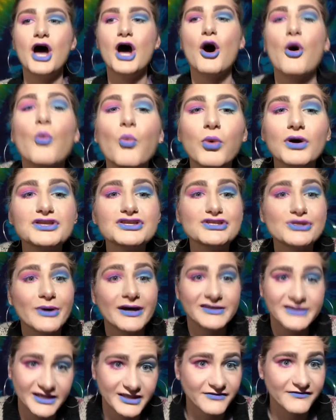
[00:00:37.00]
What do I
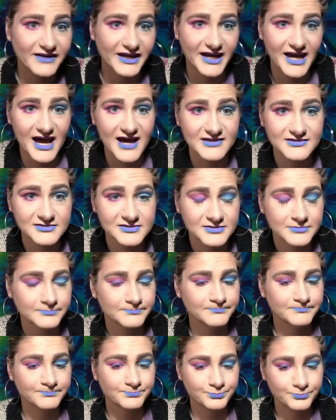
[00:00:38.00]
identify as?
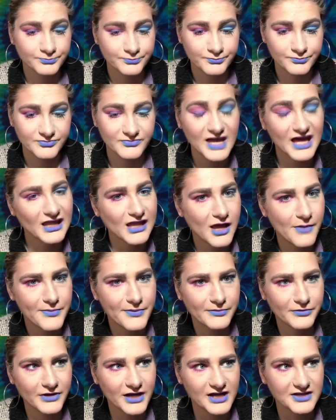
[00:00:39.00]
A lot of
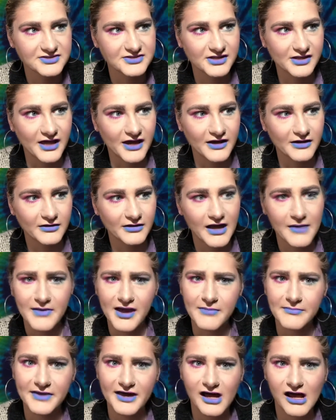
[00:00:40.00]
people ask that. Am
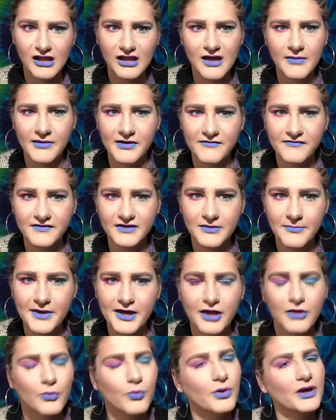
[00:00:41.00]
I male? Am I
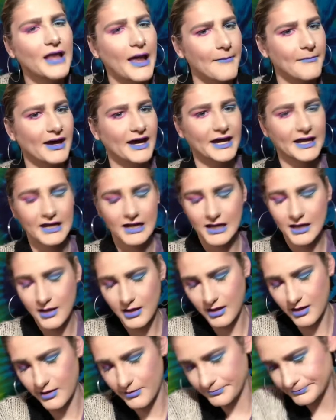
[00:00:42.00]
female? What am I?
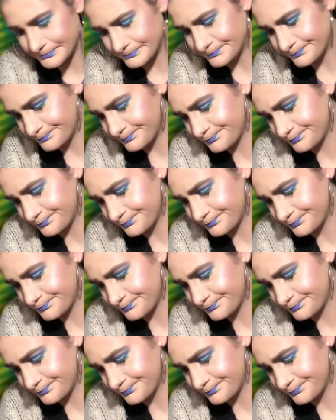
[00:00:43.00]
Um,